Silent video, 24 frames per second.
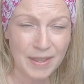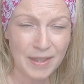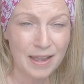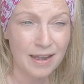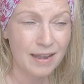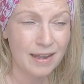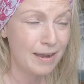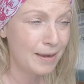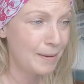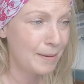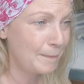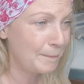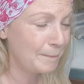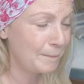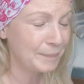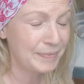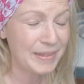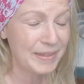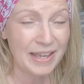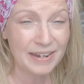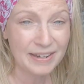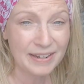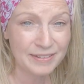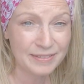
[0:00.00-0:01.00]

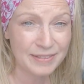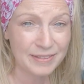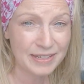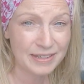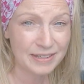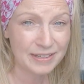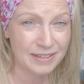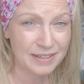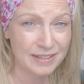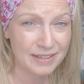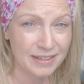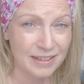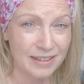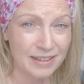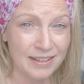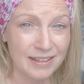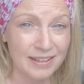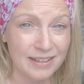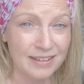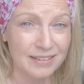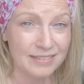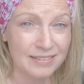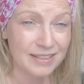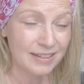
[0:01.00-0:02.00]
and I think
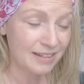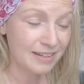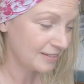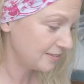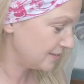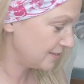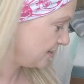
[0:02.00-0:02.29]
the last